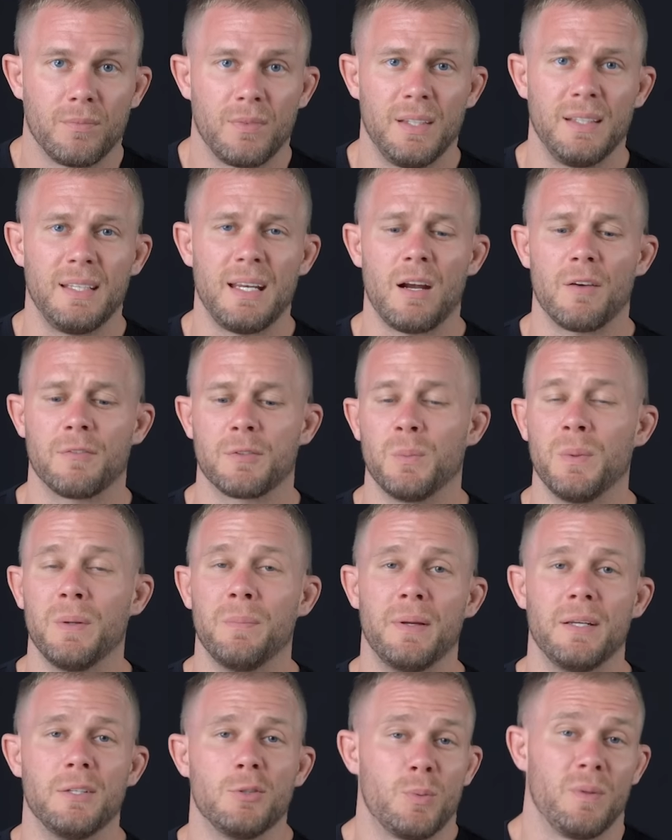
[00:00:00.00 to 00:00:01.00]
The day after we
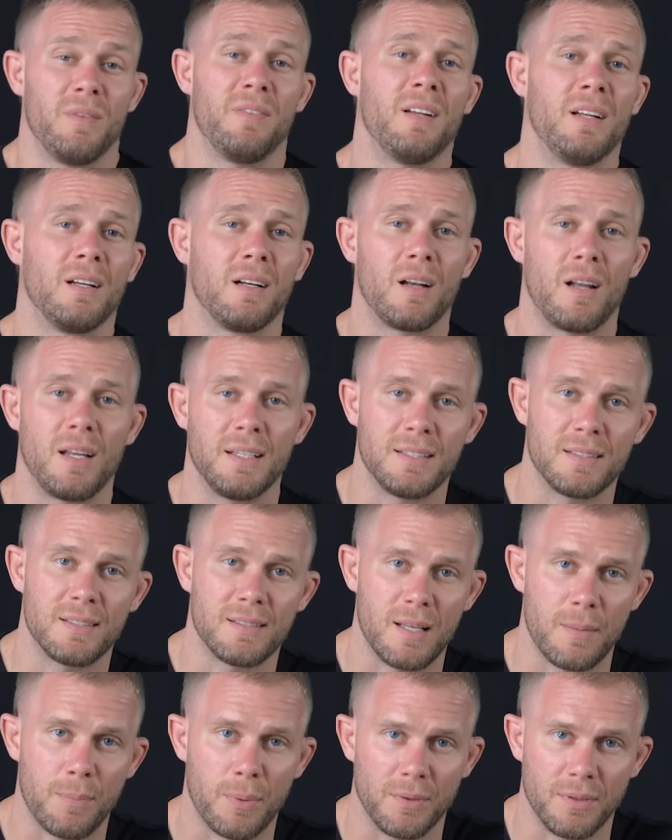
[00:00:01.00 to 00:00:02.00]
binge, we feel inclined to
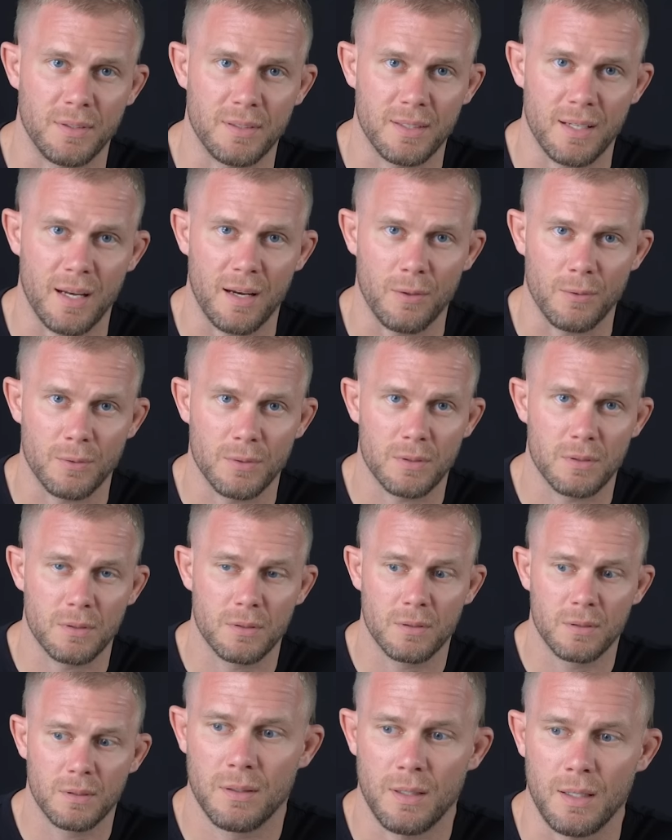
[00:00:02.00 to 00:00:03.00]
step on the scales.
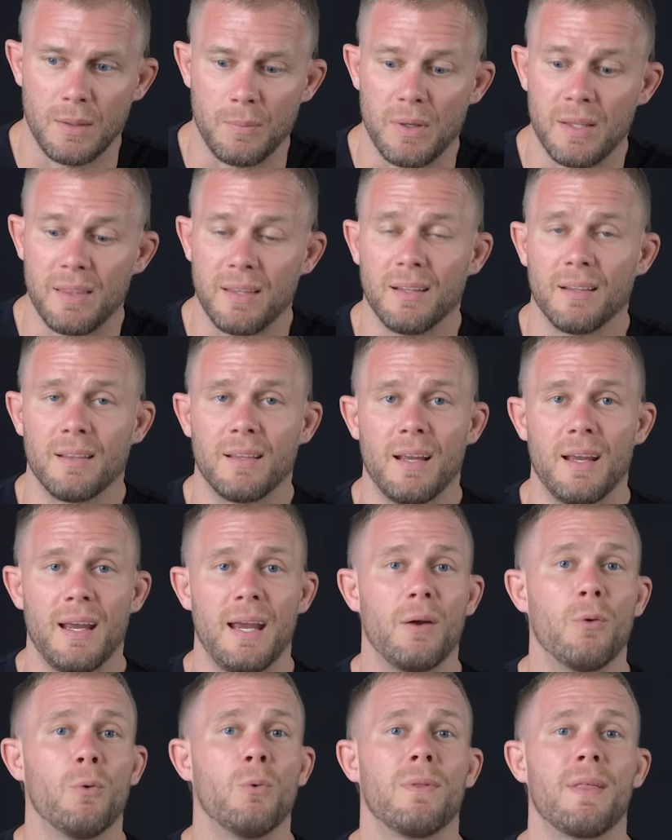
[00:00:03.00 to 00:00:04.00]
And we think
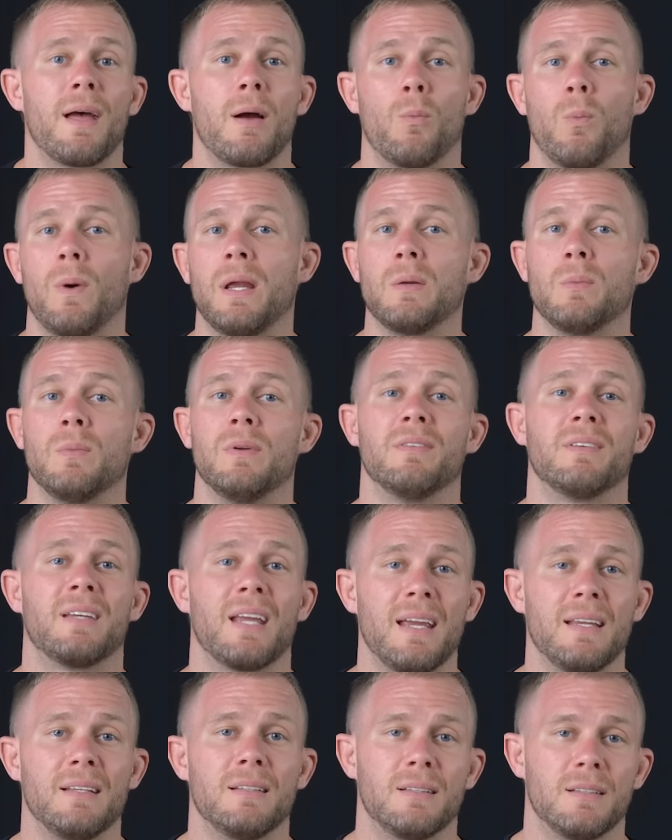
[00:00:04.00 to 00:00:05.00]
that all that weight we've
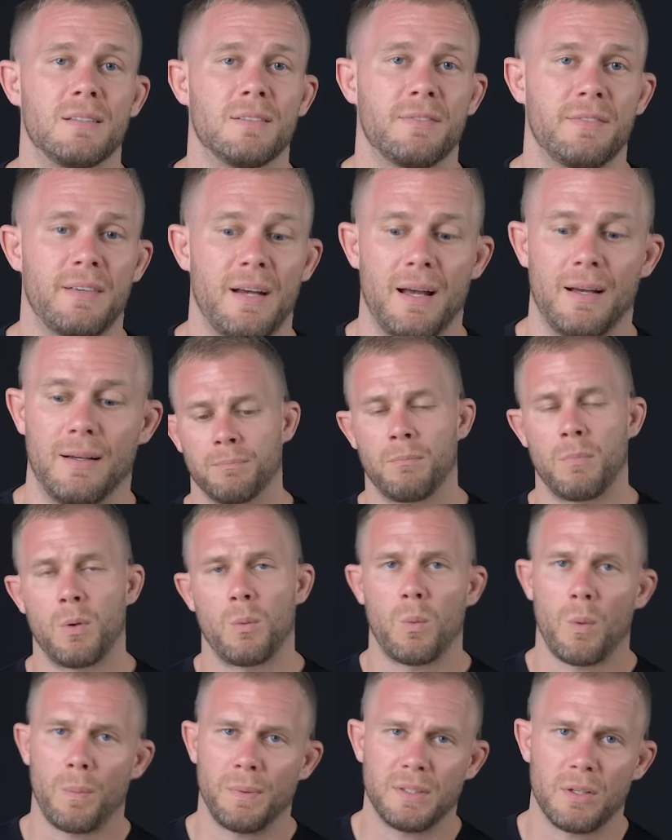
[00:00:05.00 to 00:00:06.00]
gained is fat. But
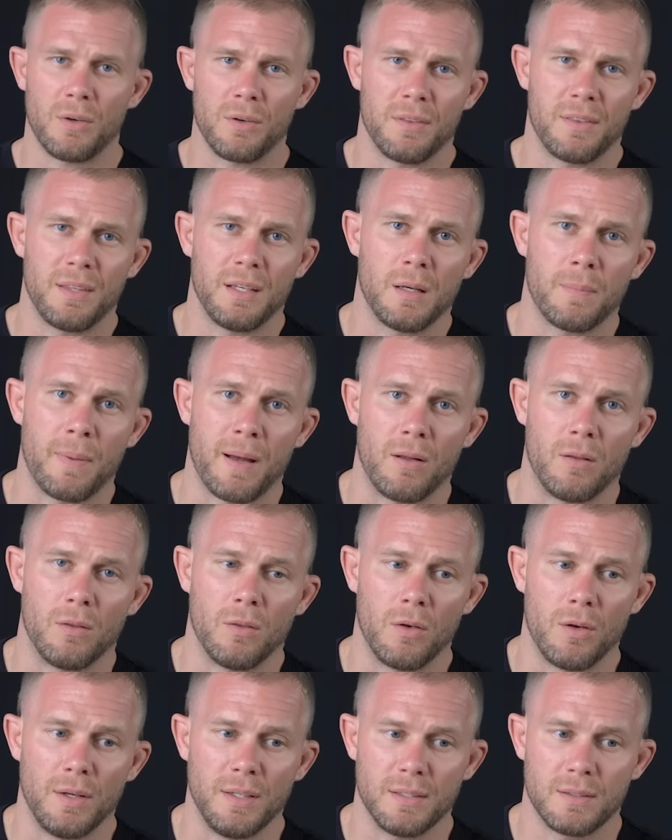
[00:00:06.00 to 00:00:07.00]
what we don't think about a
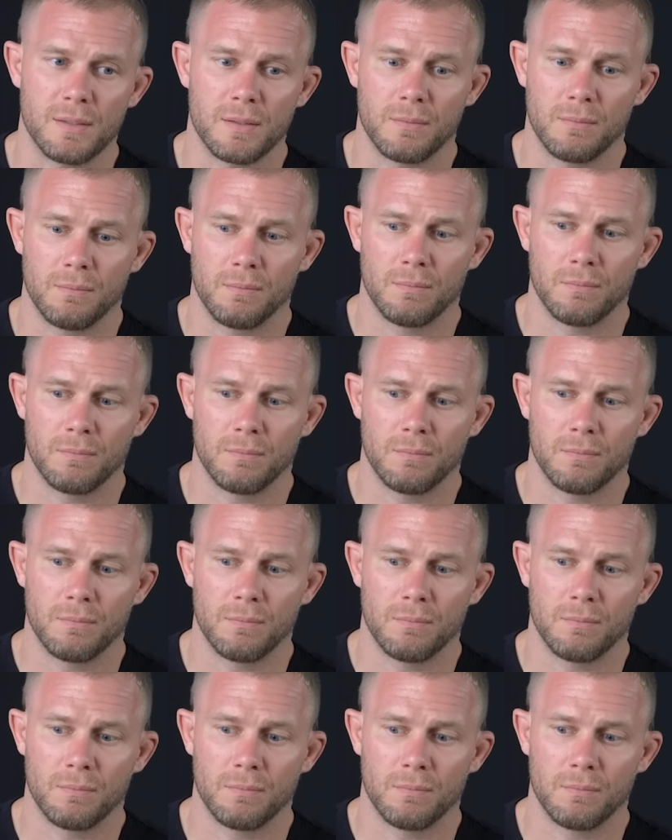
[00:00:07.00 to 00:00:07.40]
lot is,